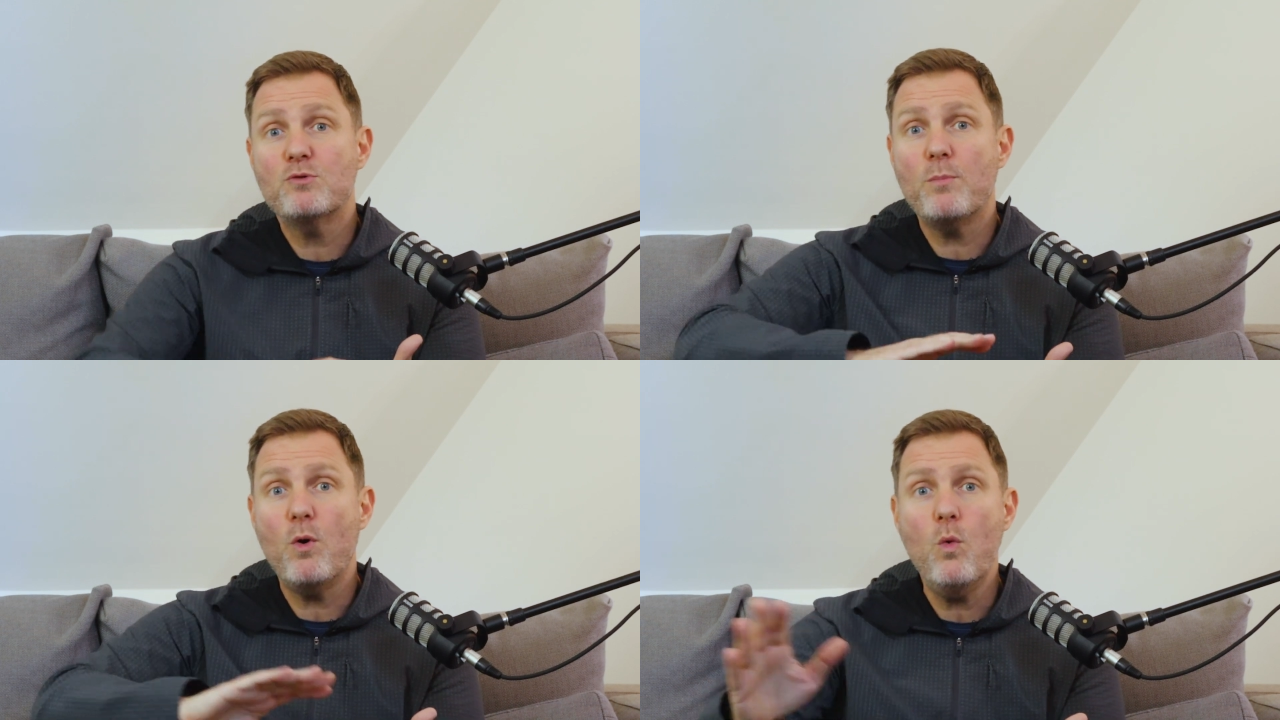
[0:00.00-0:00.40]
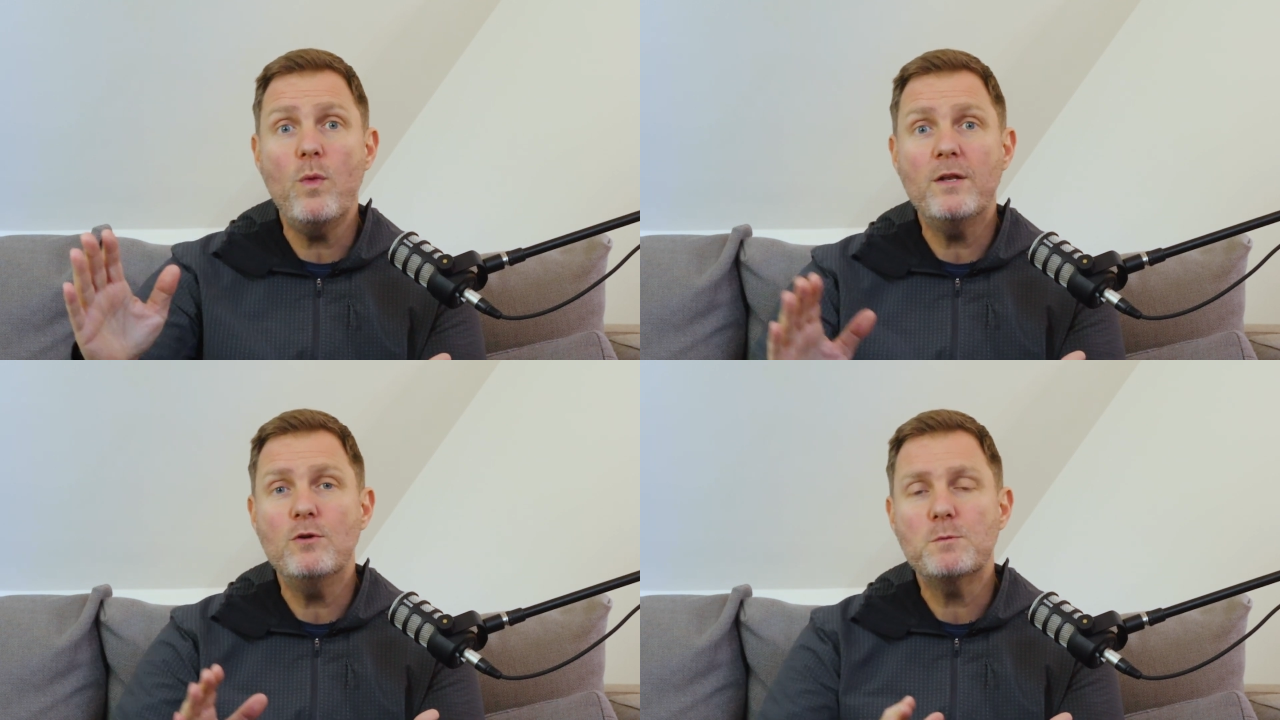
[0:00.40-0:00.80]
drop all
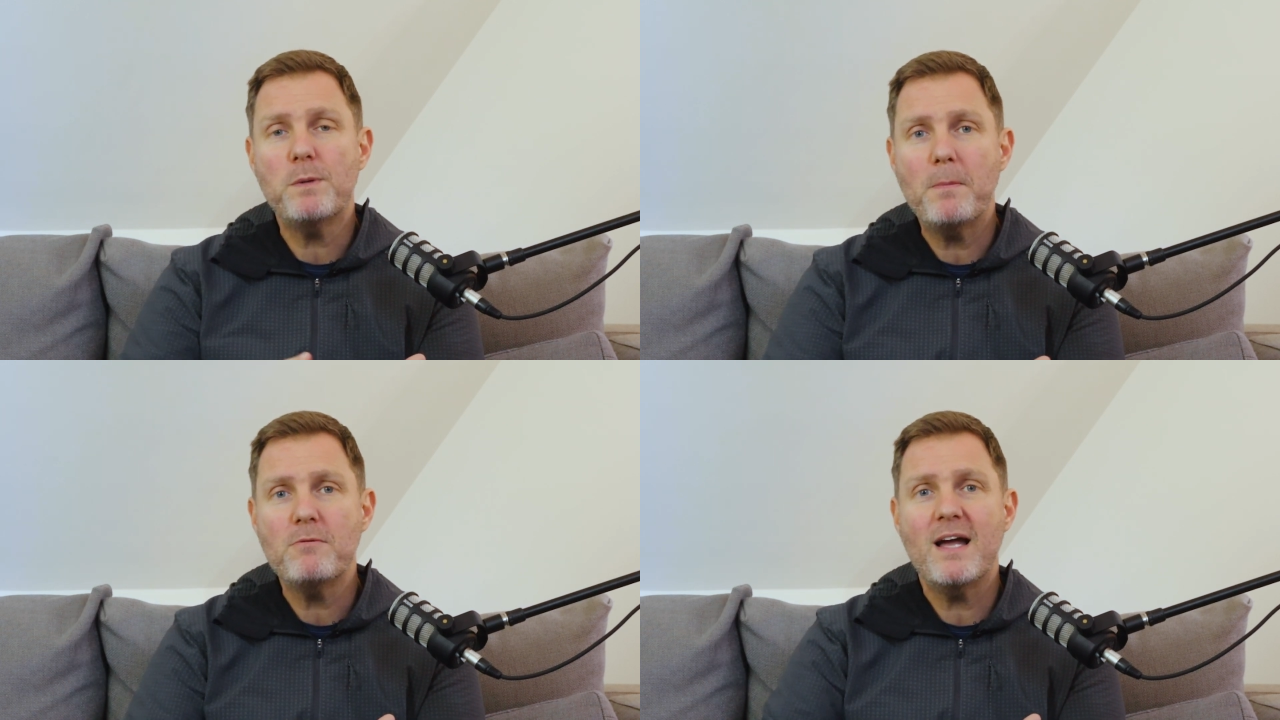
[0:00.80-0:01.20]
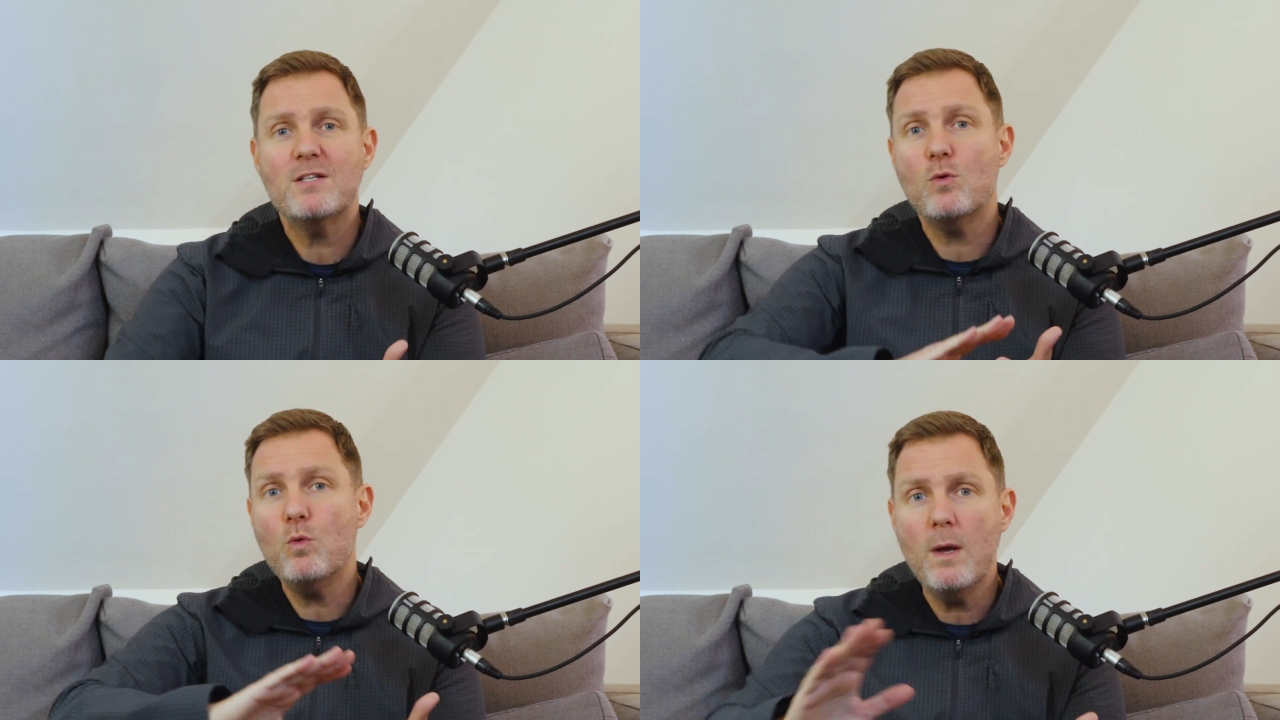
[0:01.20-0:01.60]
their newspaper
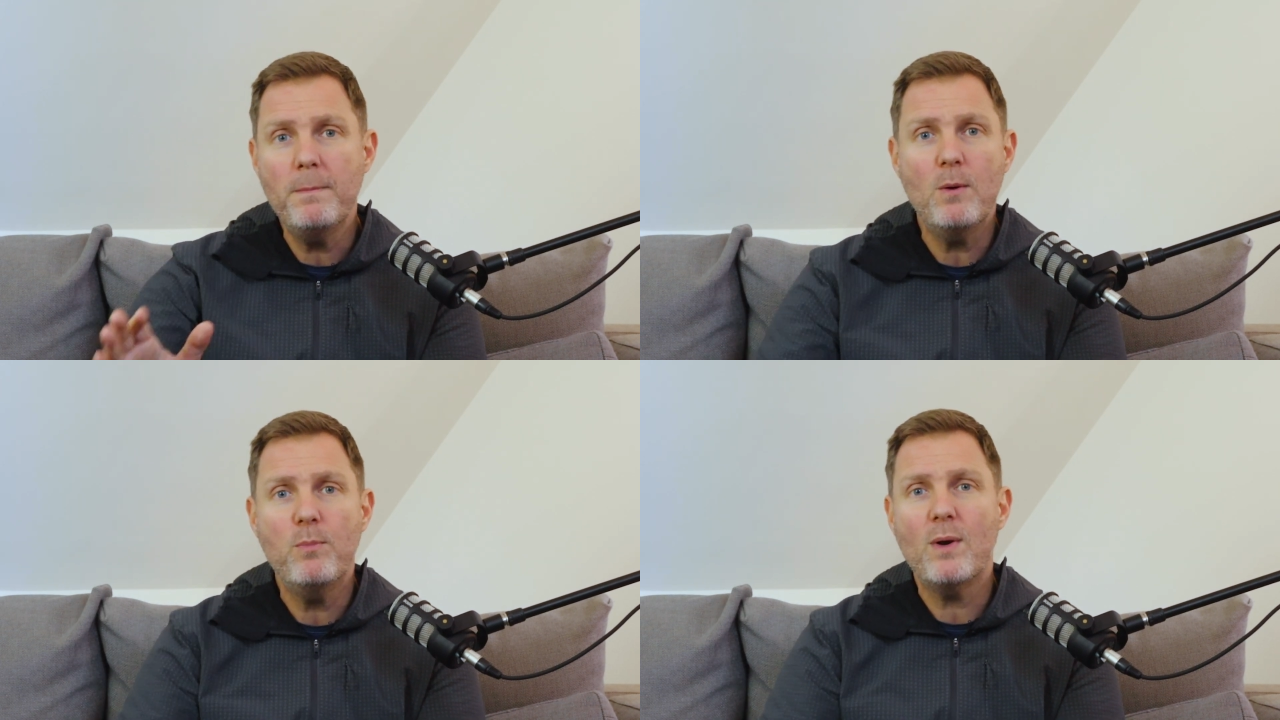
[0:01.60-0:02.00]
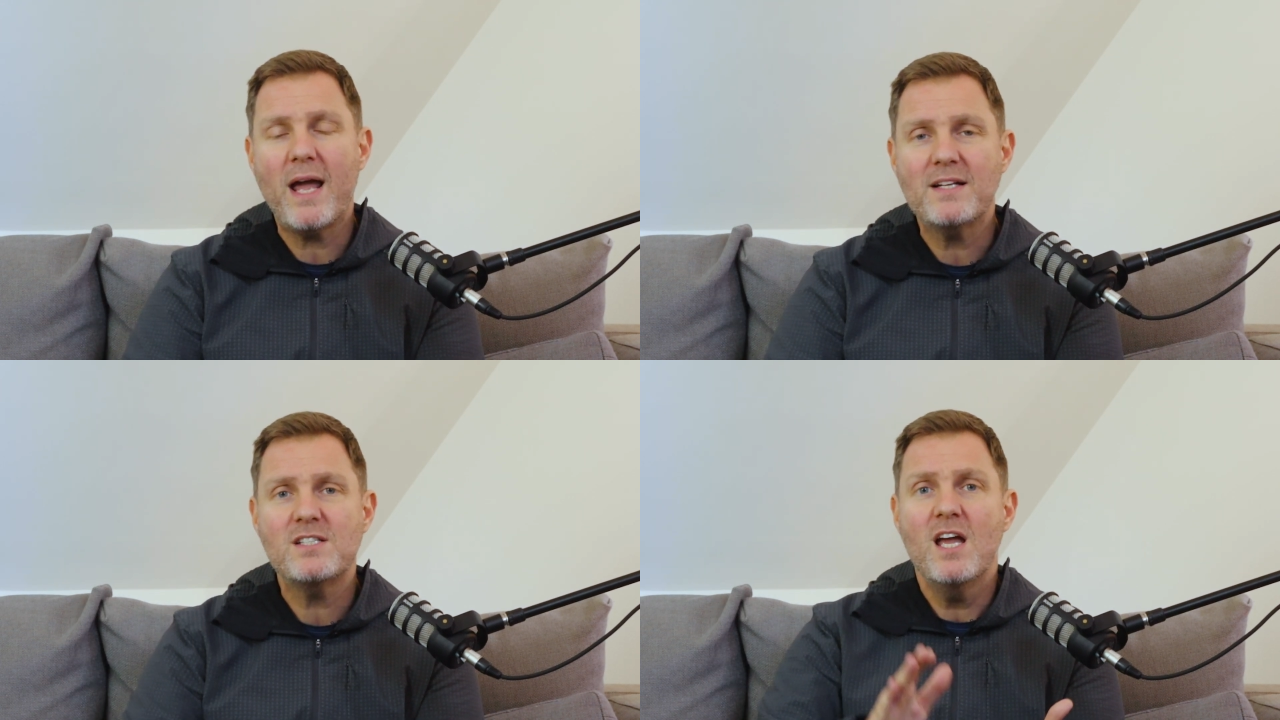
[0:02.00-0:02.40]
ads, all their billboard
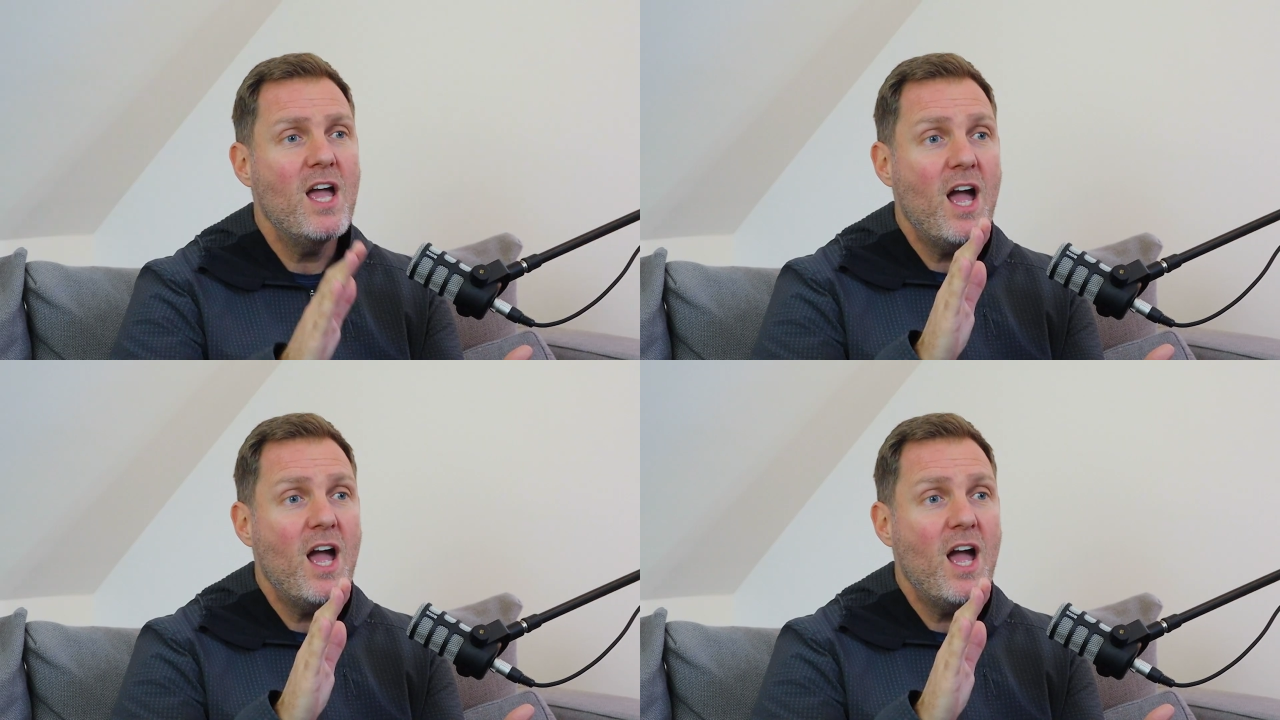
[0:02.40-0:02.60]
ads,